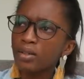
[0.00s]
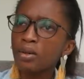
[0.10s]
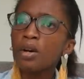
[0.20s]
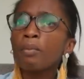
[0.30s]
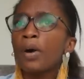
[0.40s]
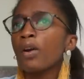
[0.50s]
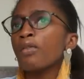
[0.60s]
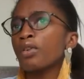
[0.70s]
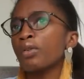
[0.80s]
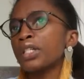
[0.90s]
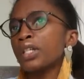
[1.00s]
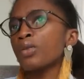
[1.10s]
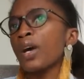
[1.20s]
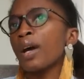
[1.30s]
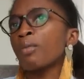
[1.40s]
You know, part of the
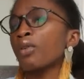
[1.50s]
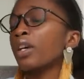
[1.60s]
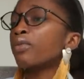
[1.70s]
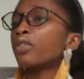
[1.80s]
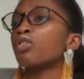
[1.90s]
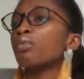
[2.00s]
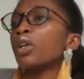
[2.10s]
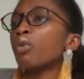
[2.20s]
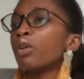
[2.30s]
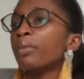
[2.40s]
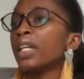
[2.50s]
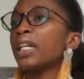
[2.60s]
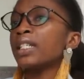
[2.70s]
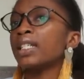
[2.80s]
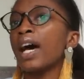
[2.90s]
reasons why I'm grateful to be a woman
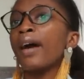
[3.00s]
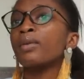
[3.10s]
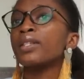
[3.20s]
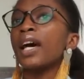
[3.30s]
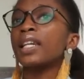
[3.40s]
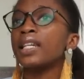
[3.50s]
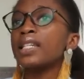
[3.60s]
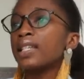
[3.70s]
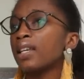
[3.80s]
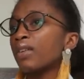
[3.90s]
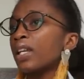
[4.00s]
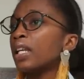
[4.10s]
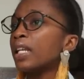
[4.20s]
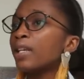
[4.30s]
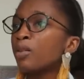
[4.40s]
is I was at least given
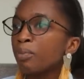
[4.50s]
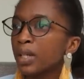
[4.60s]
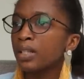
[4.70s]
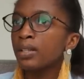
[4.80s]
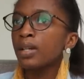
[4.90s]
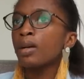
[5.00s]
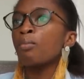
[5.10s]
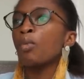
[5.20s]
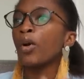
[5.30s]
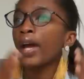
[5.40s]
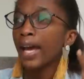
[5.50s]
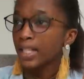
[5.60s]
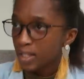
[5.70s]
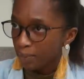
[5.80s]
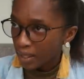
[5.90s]
a little bit more
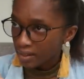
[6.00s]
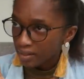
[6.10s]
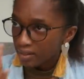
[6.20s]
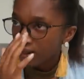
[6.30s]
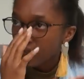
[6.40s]
headspace.